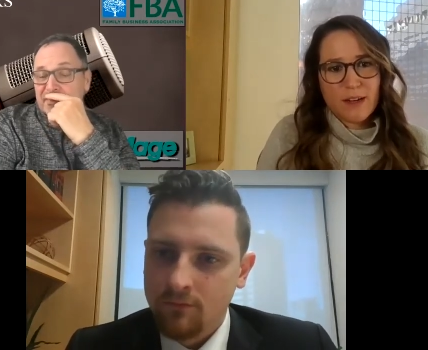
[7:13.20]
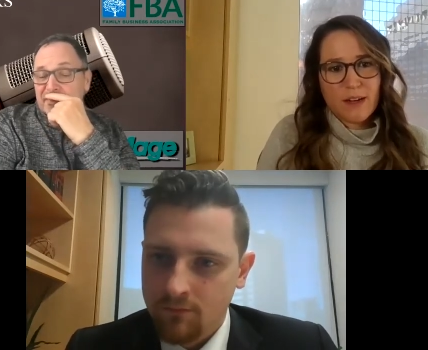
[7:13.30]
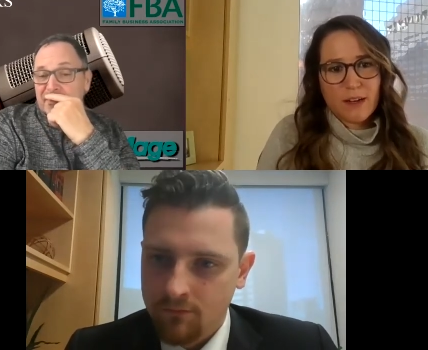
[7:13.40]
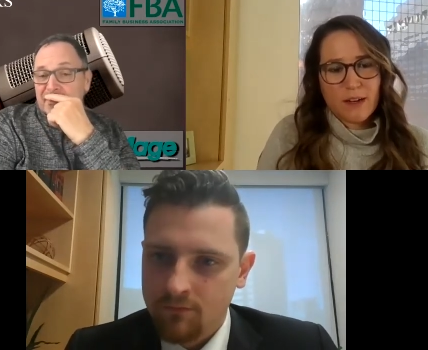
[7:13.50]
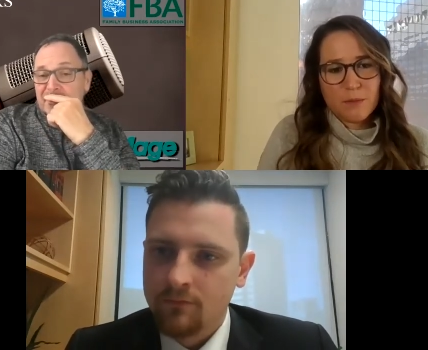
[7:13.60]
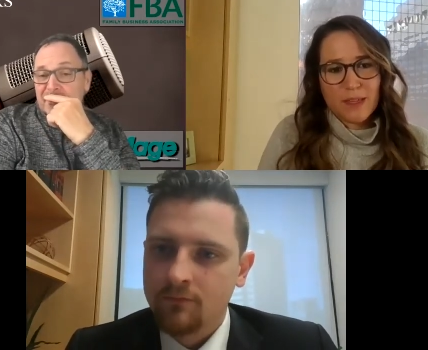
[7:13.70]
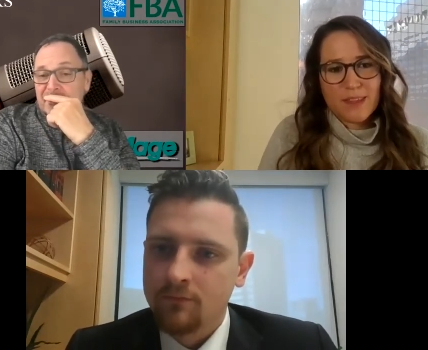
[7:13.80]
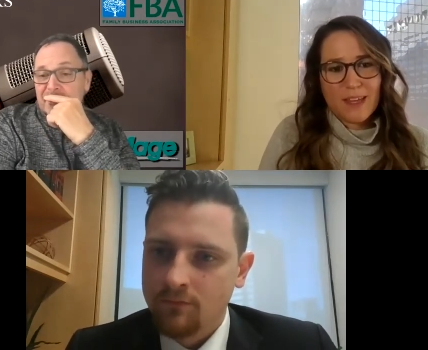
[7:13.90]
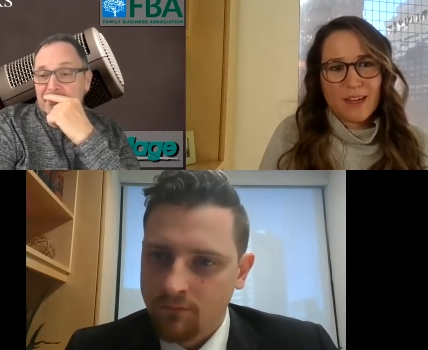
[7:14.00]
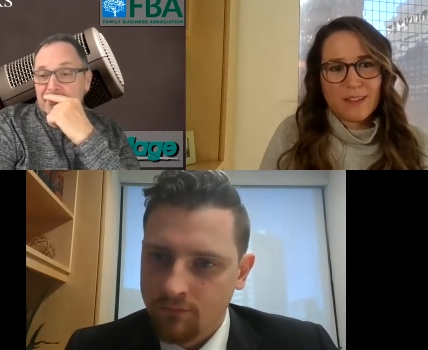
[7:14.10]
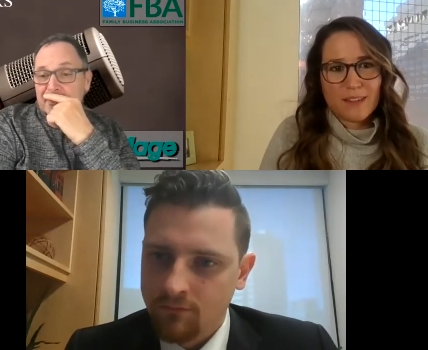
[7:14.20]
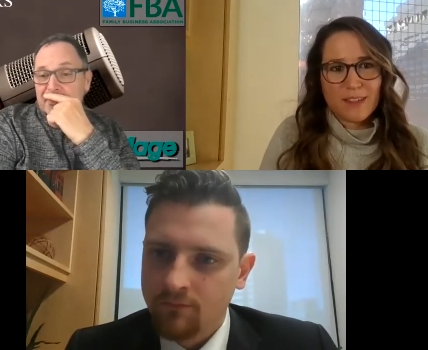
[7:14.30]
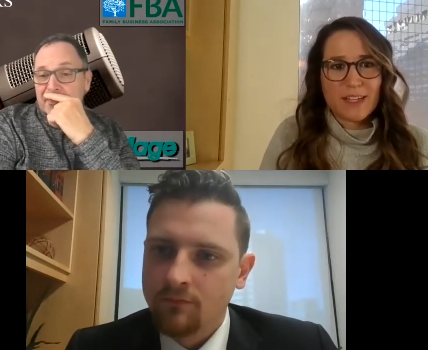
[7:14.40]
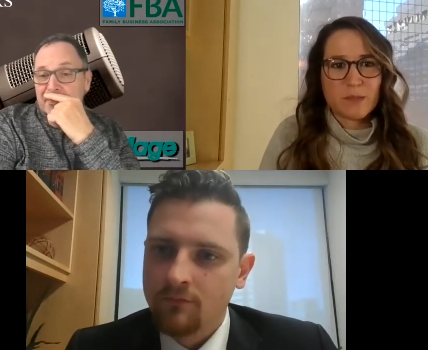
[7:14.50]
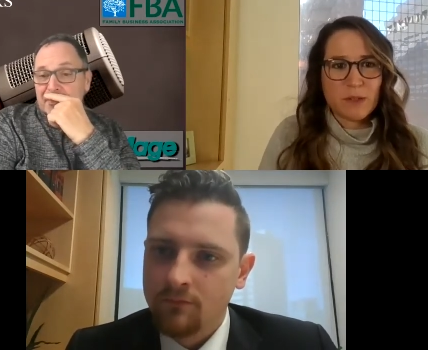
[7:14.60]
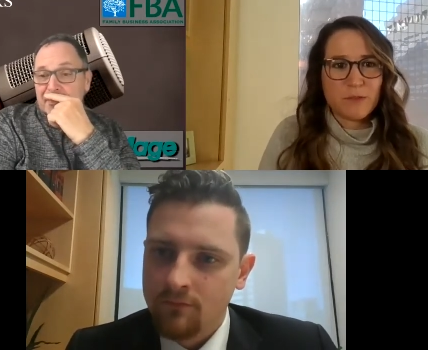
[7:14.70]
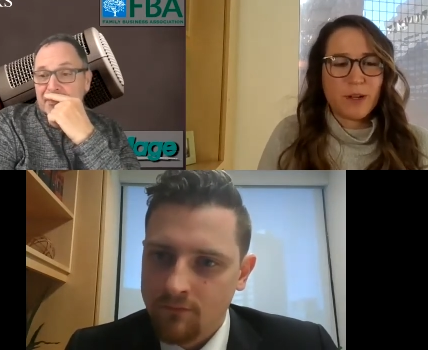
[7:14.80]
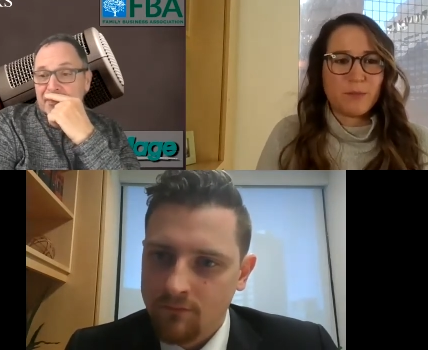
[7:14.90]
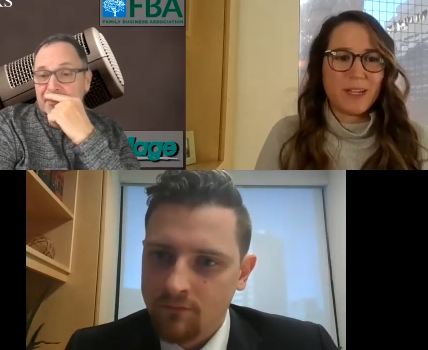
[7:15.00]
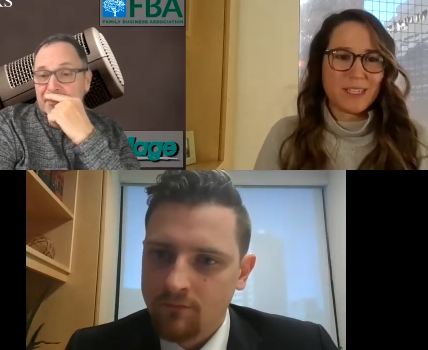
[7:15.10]
Speaker 1: Um, and that that has been
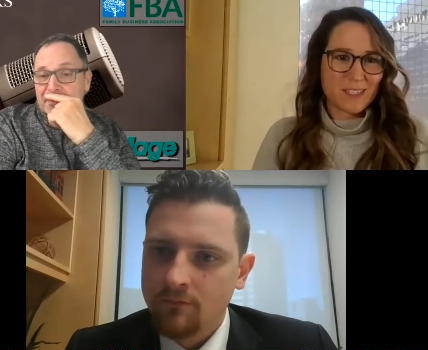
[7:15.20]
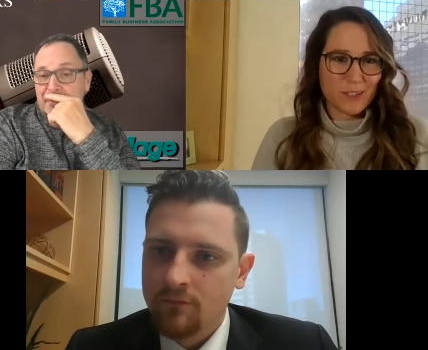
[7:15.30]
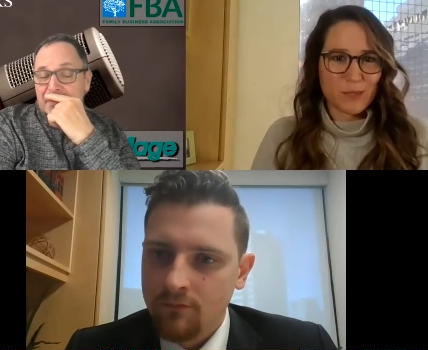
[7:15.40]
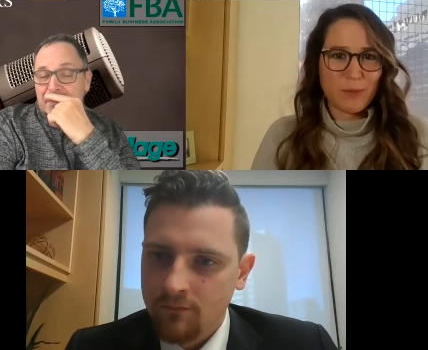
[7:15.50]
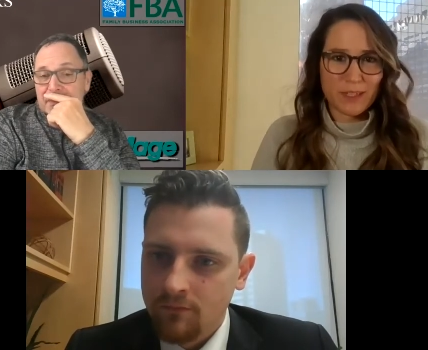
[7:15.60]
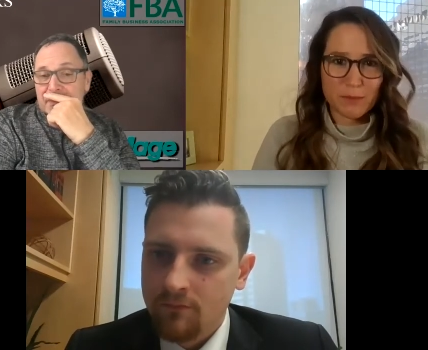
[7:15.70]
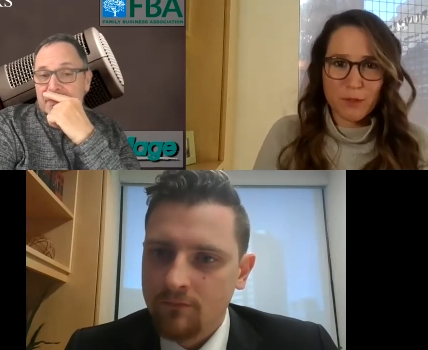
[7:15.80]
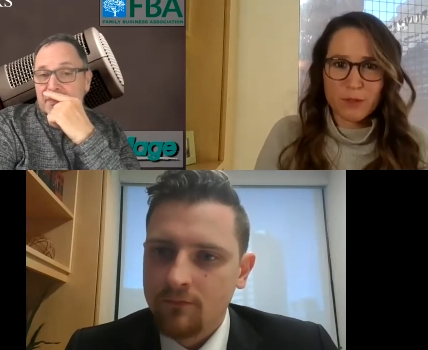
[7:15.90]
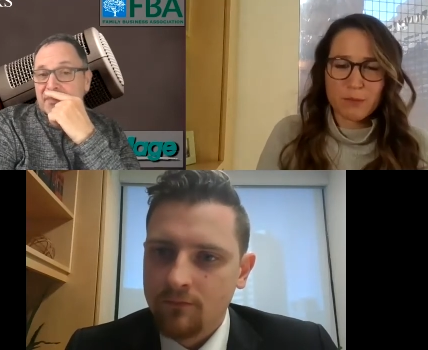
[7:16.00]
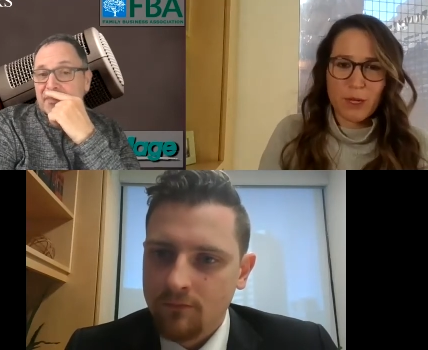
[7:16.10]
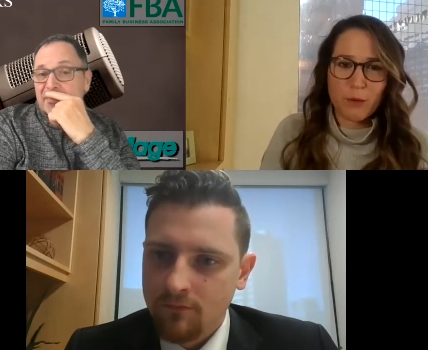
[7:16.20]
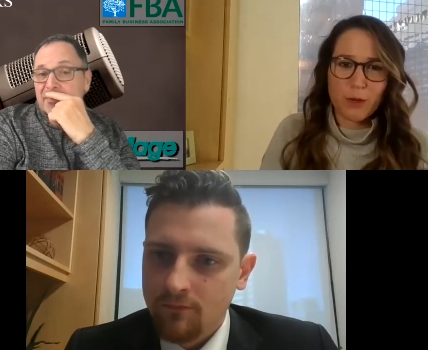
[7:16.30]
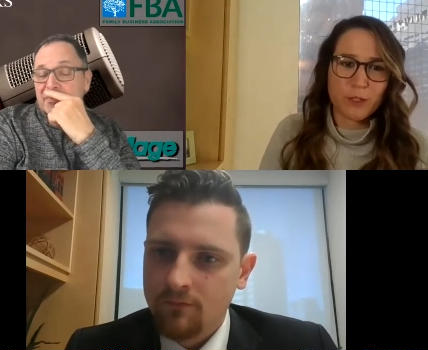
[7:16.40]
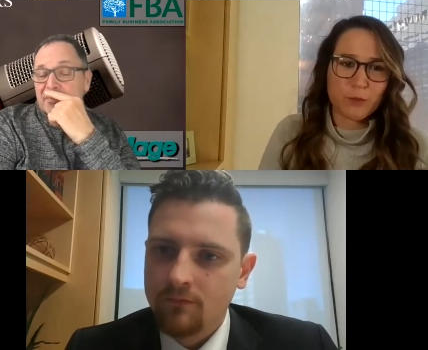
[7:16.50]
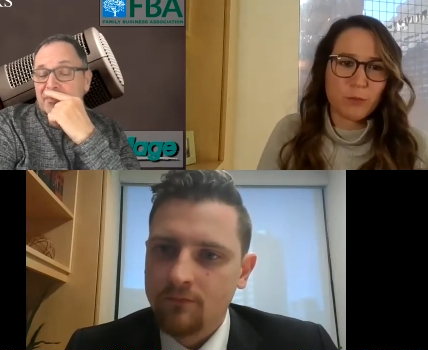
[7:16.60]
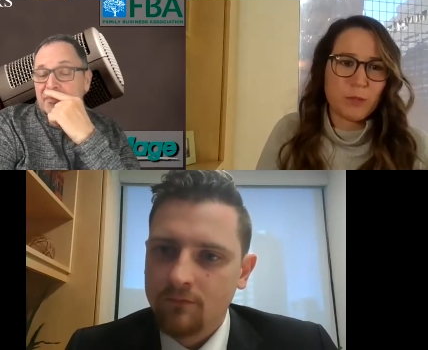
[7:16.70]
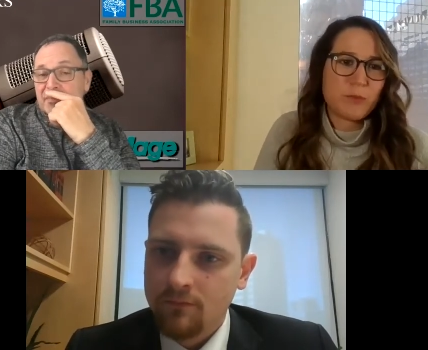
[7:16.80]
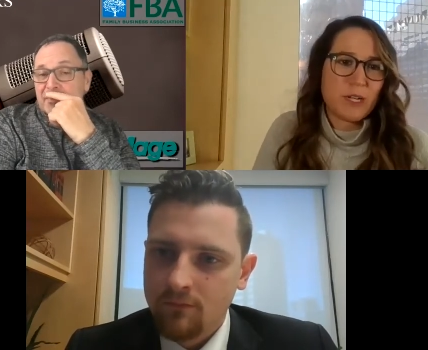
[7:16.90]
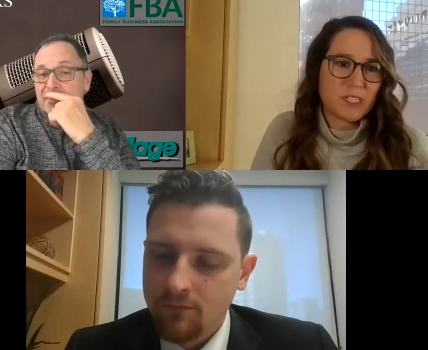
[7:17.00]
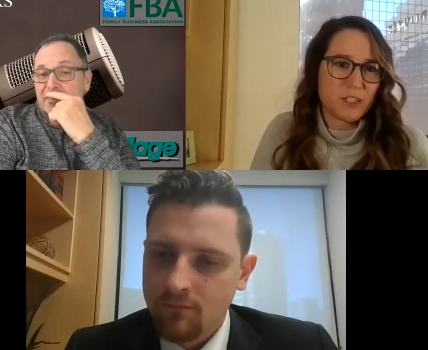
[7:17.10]
fun, but I still expect that most of my workload will
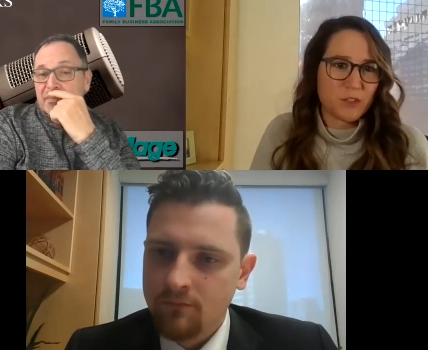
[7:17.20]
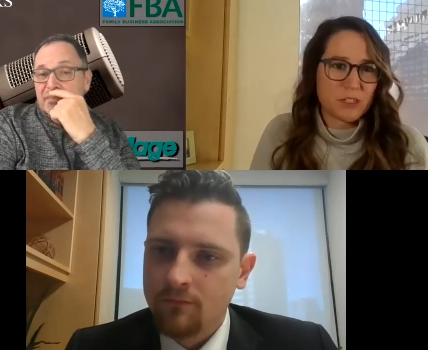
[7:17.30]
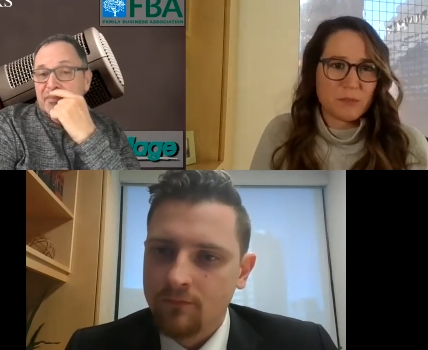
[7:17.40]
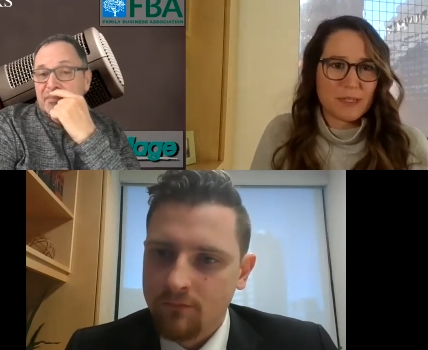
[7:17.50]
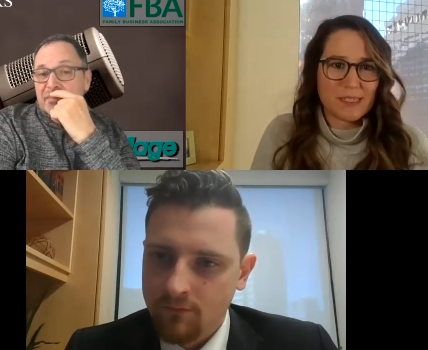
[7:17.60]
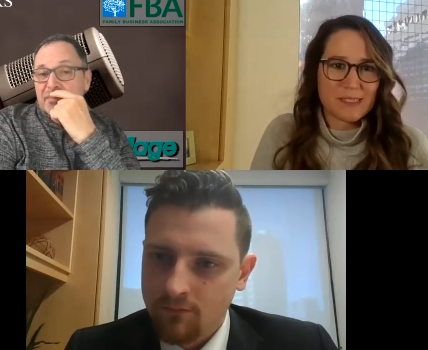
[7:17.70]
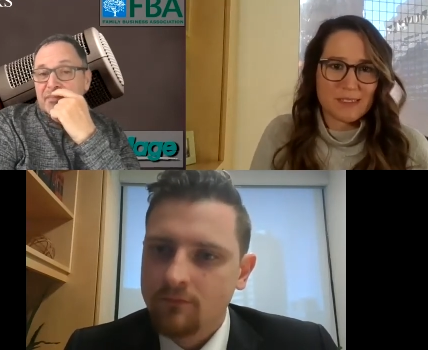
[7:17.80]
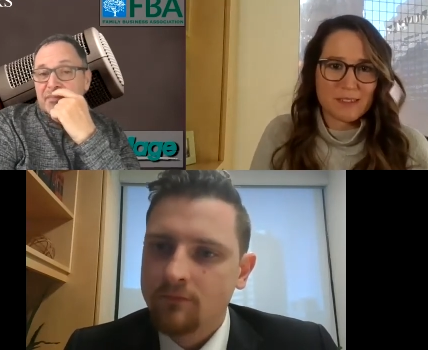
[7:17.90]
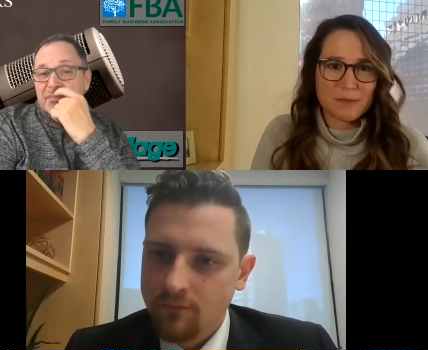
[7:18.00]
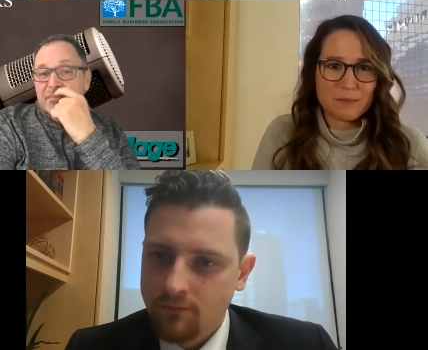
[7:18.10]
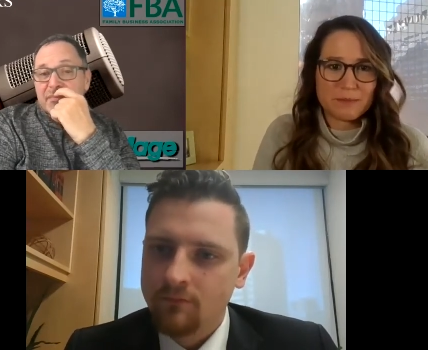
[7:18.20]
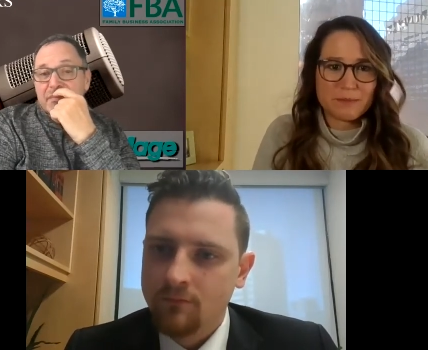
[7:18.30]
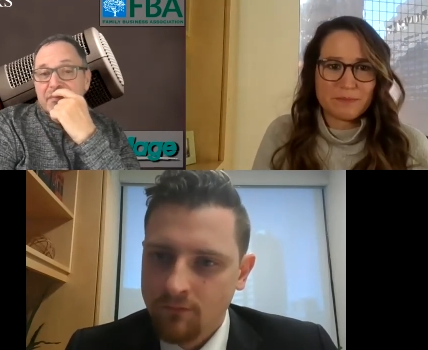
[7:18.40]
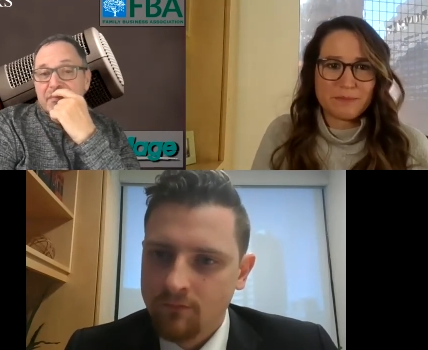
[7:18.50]
be prosecution based. Mm-hmm.